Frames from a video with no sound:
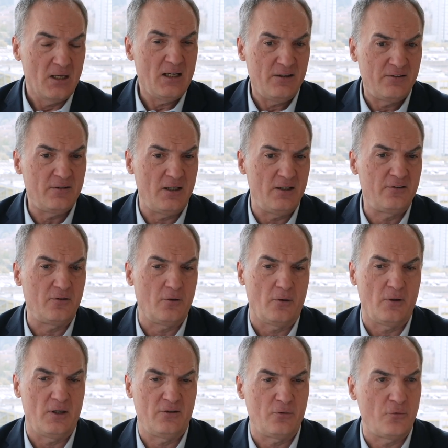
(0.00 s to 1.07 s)
It's
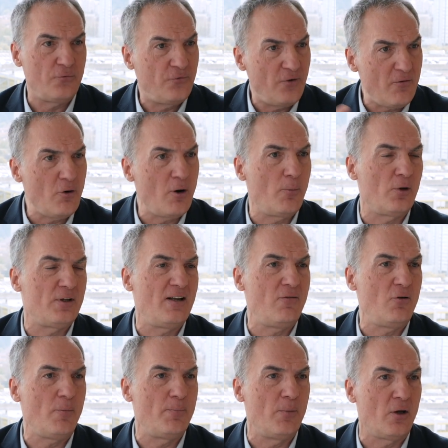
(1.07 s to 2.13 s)
a favorable
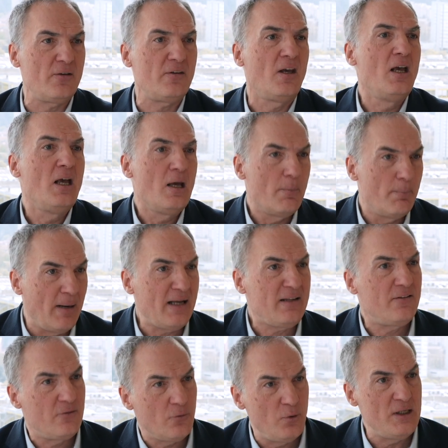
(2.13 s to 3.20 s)
development,
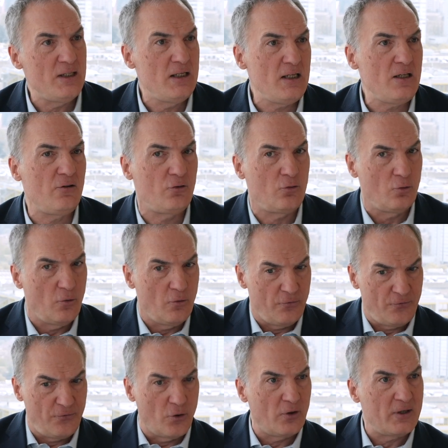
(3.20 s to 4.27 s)
but we need to
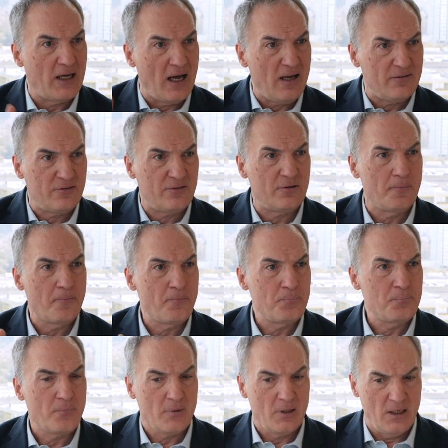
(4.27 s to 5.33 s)
forecast
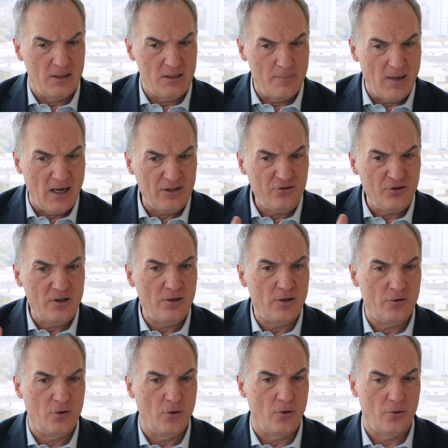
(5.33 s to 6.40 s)
and imagine
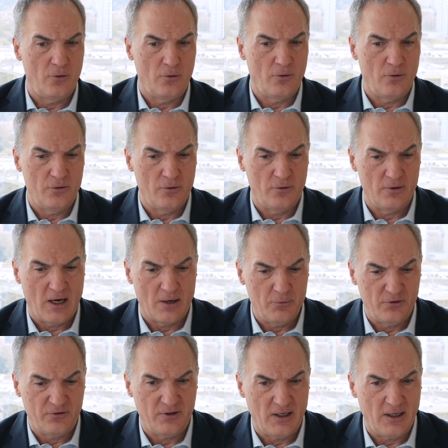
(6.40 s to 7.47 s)
the
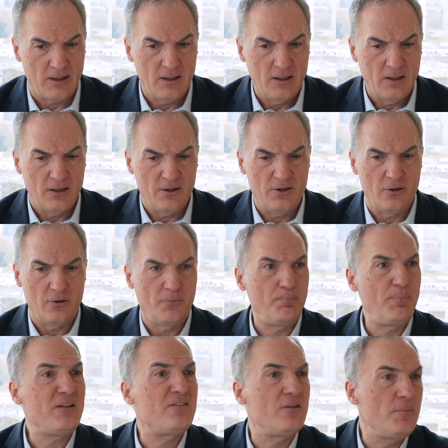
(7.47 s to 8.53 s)

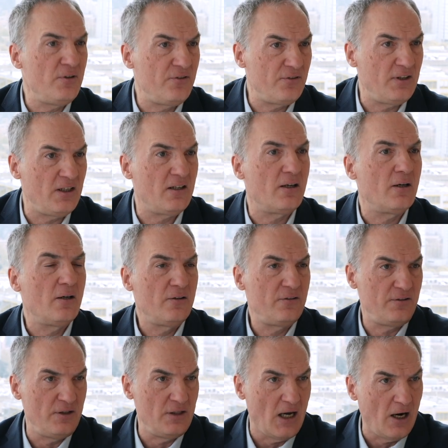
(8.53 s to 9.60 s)
pessimistic
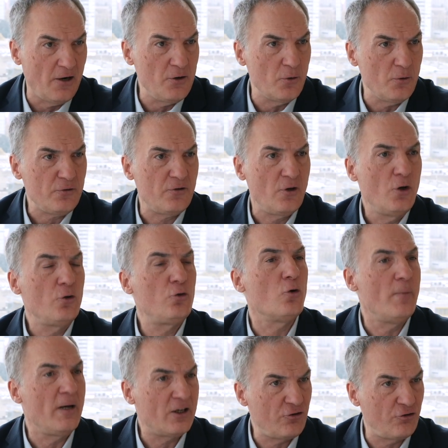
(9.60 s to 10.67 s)
scenarios
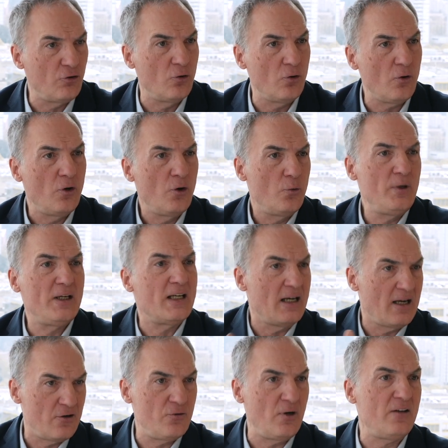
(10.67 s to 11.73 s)
to make sure we can
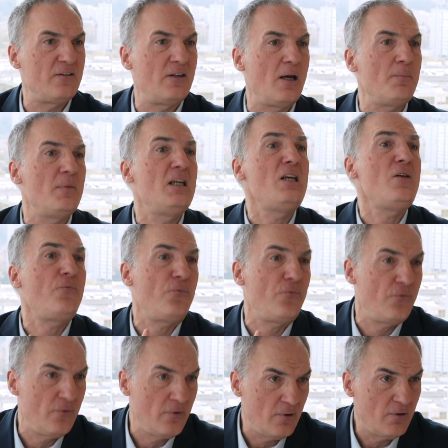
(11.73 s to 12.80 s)
address them
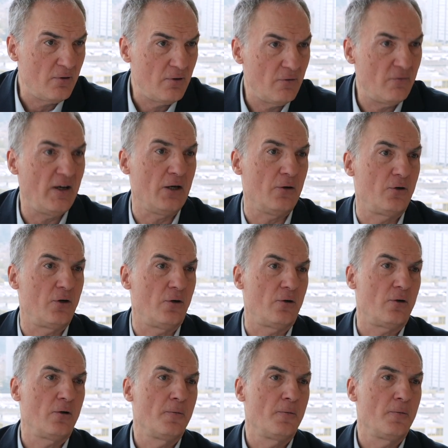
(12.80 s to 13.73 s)
if they occur.